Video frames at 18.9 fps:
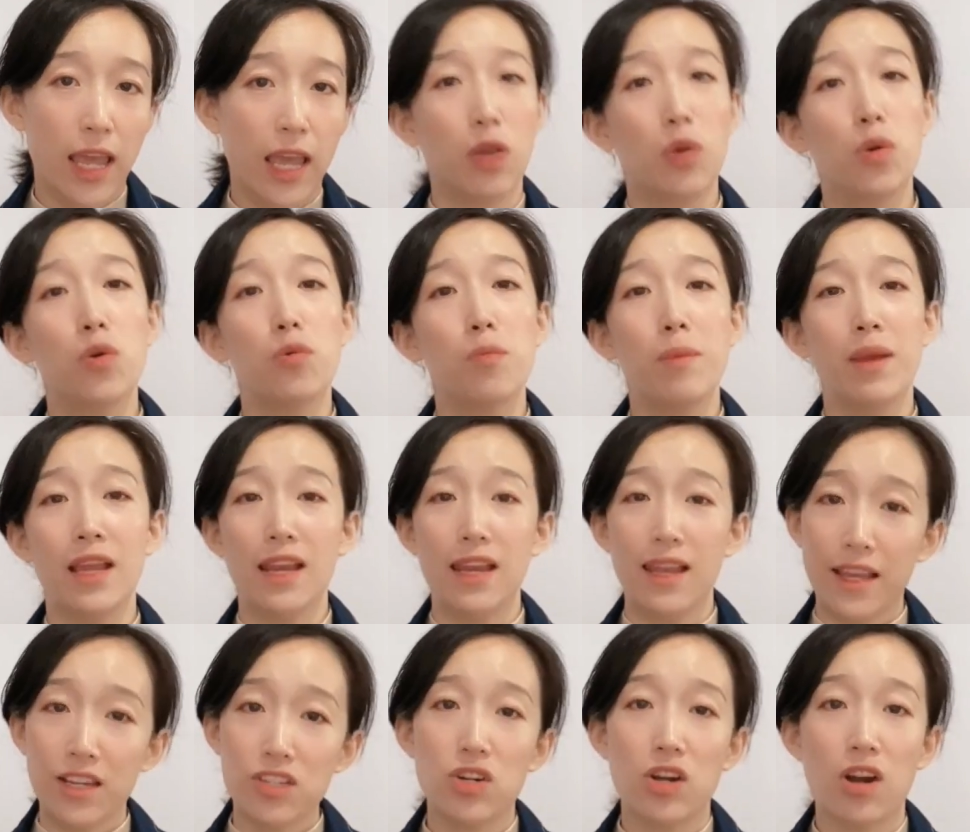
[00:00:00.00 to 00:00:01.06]
It could be
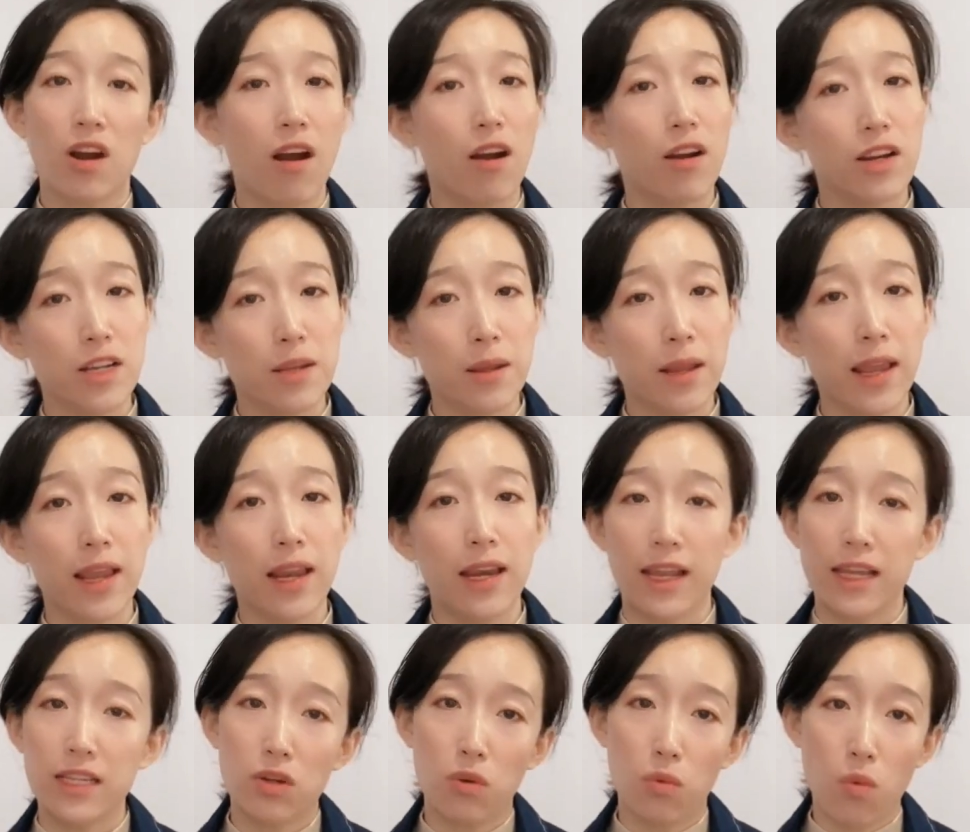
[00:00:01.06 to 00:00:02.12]
laser cutting,
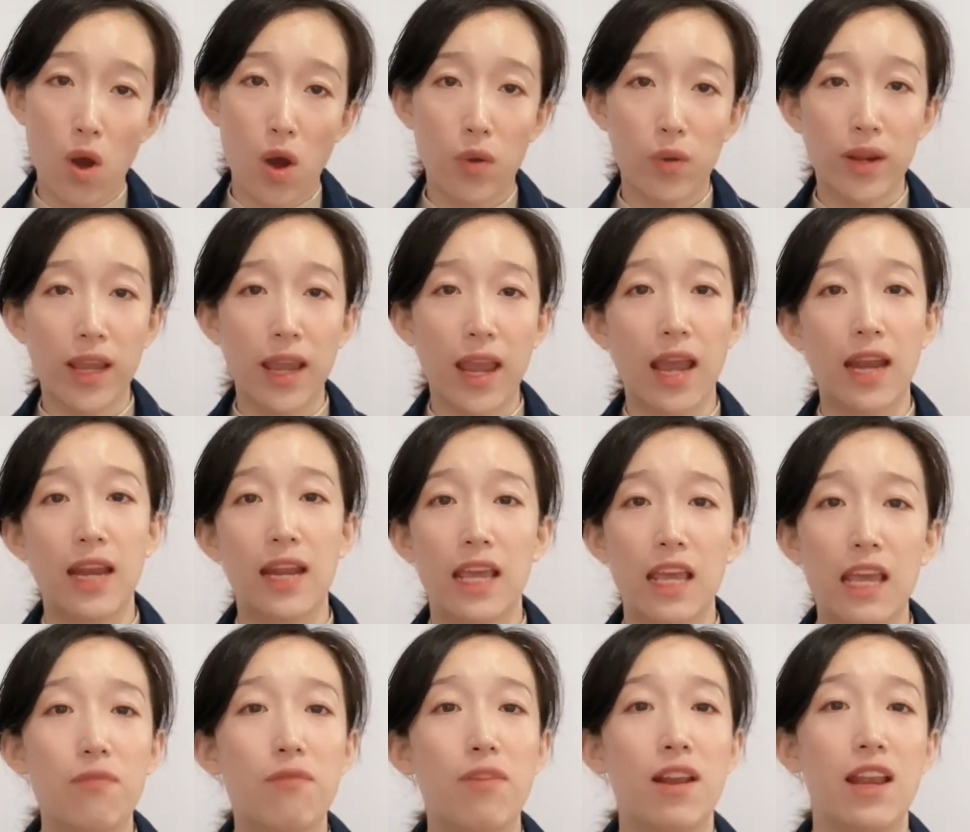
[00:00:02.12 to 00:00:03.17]
laser welding, and
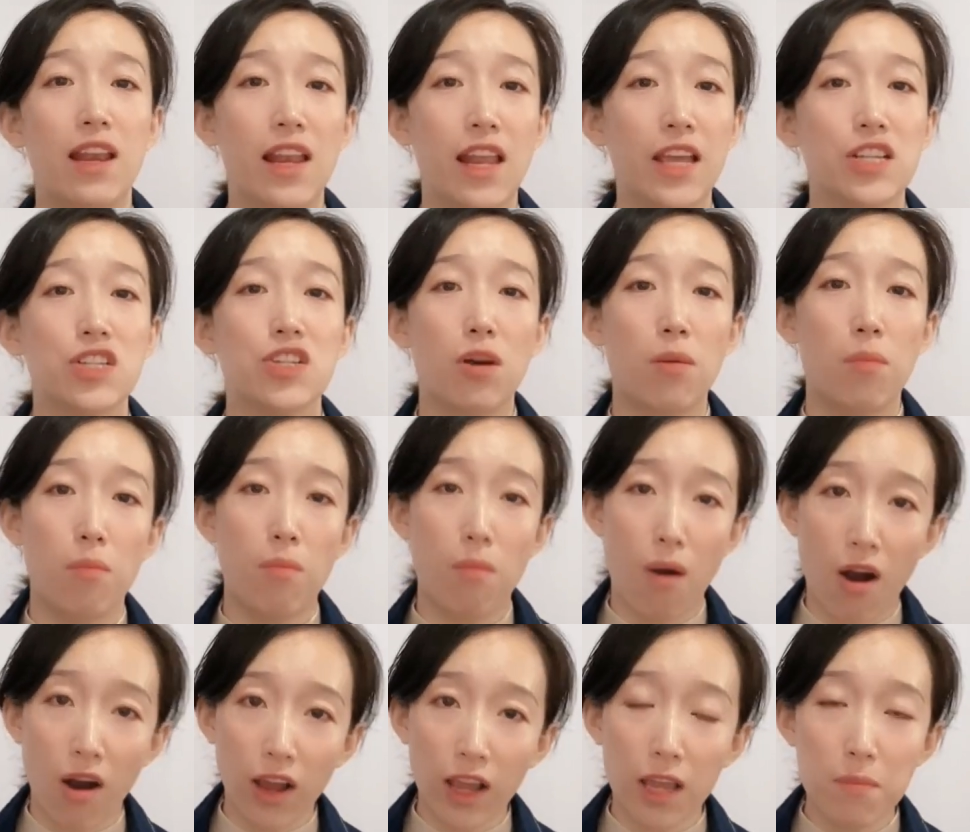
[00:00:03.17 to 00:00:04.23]
even laser
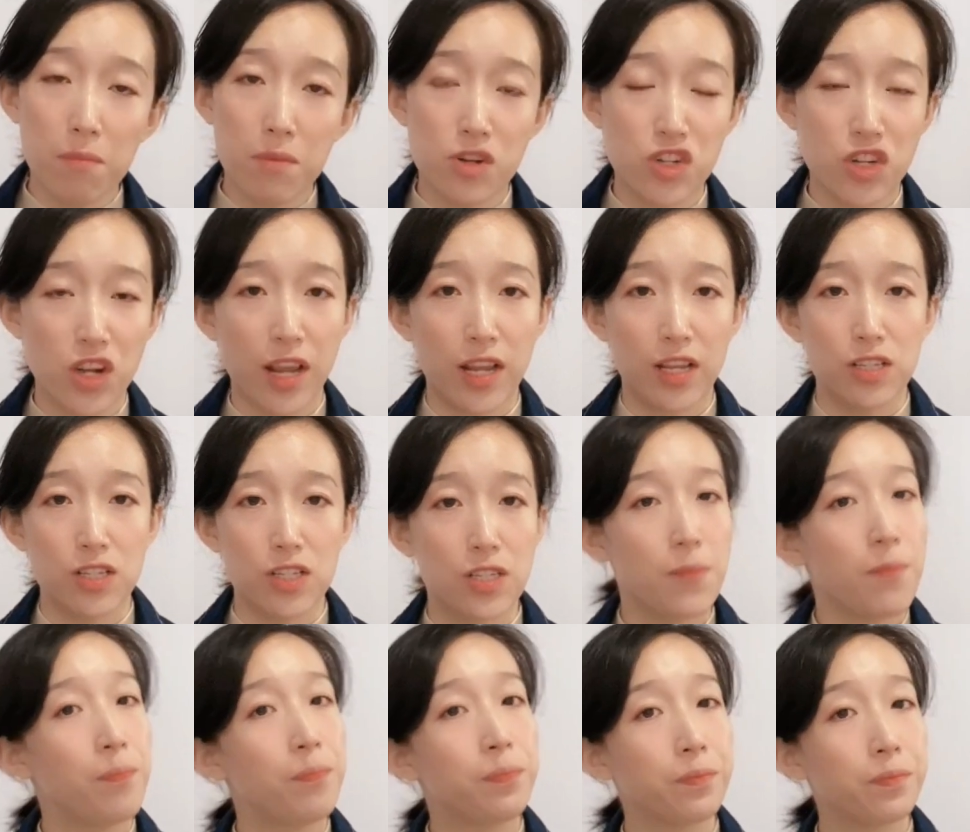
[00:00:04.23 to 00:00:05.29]
marking machines.